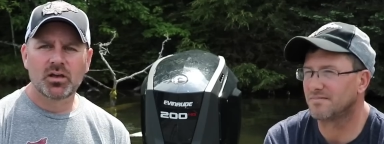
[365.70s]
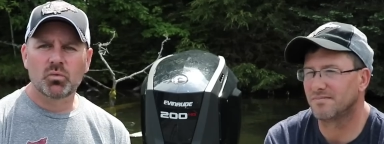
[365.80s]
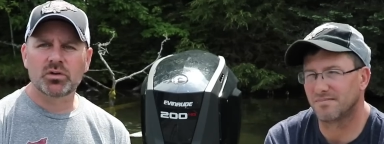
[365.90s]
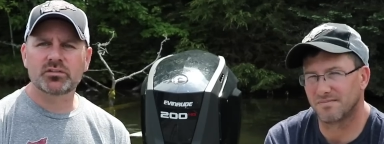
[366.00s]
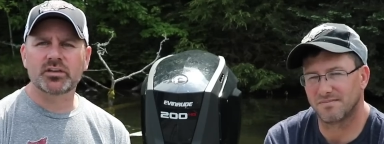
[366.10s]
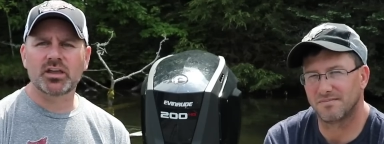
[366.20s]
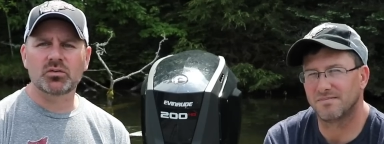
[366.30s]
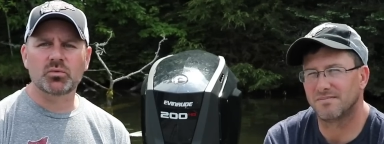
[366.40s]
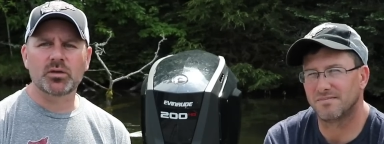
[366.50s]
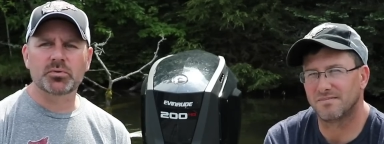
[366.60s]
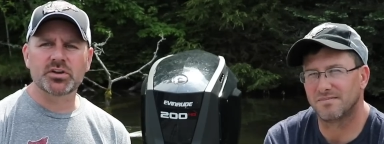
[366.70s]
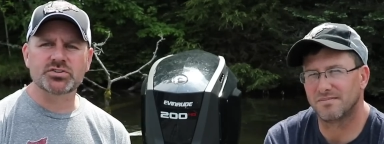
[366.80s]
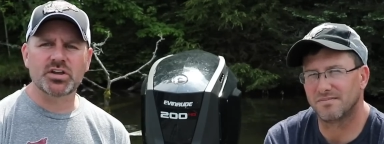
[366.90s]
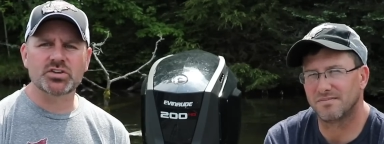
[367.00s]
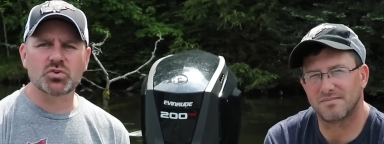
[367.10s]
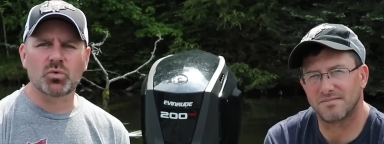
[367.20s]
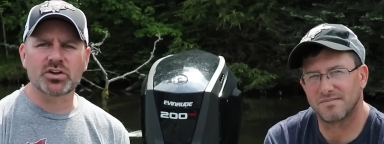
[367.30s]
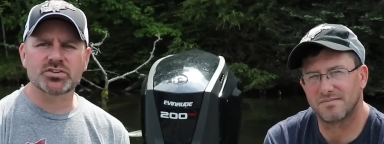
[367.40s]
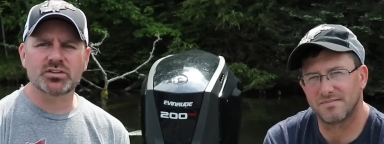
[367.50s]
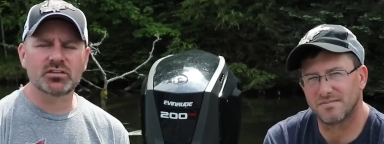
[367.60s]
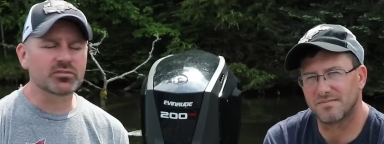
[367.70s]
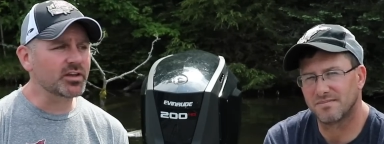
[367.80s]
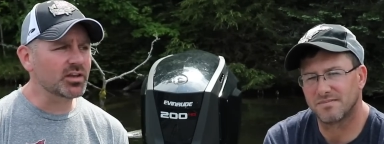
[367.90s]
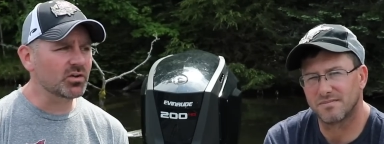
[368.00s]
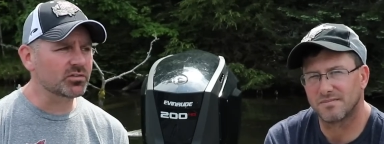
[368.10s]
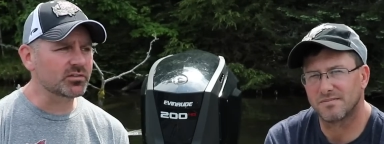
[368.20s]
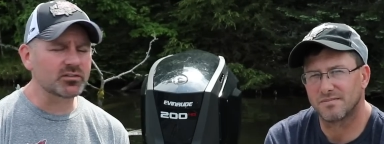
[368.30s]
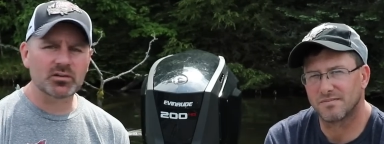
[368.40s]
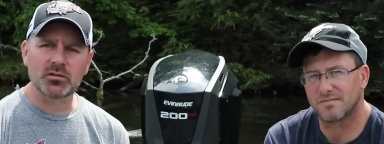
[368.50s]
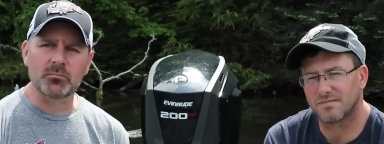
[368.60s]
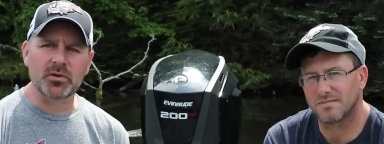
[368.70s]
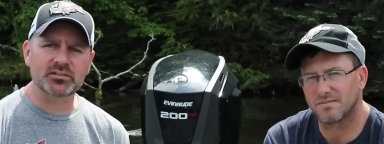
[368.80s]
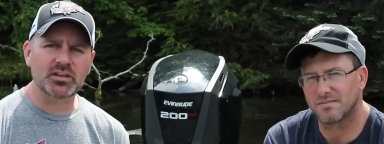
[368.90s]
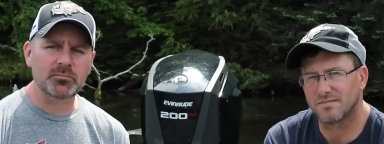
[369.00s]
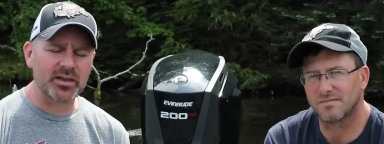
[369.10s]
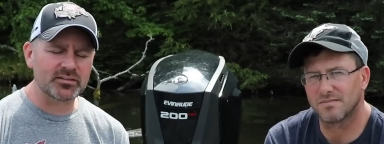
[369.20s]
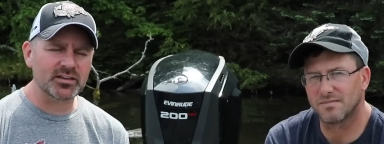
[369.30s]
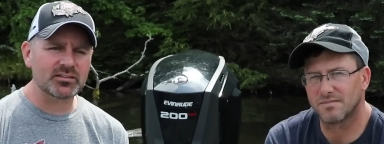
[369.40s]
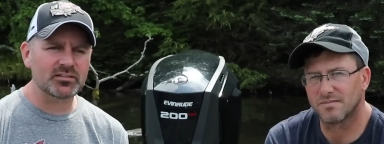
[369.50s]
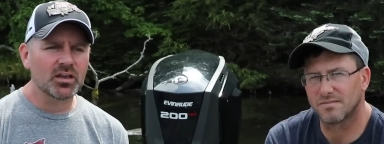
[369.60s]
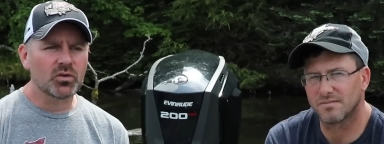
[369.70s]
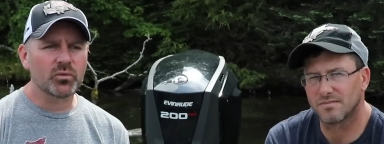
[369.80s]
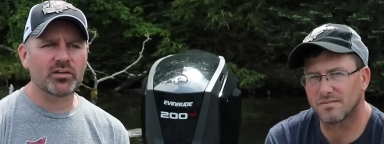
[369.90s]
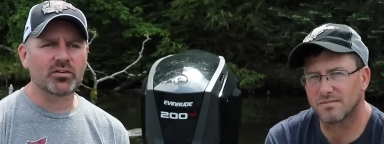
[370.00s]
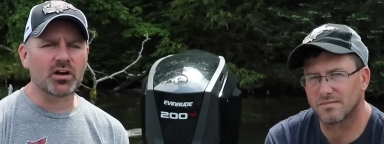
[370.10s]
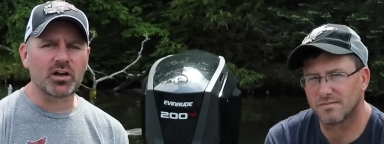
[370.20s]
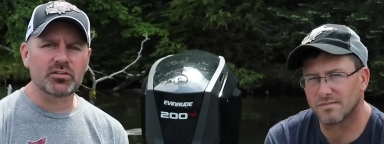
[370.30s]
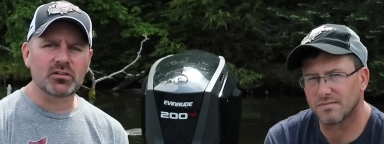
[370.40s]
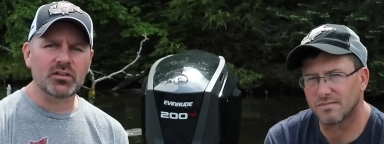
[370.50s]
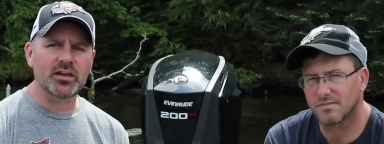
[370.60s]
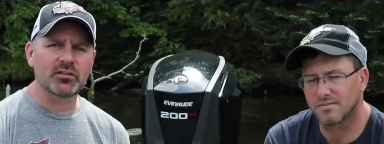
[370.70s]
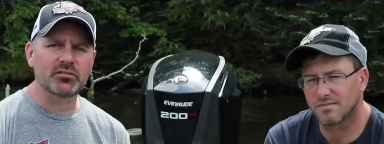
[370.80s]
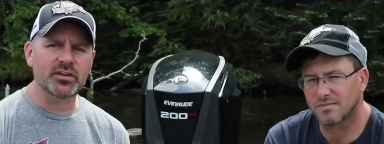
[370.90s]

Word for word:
Speaker 1: Once again, we appreciate you watching these videos. These are the Musky Basics. We have our other line of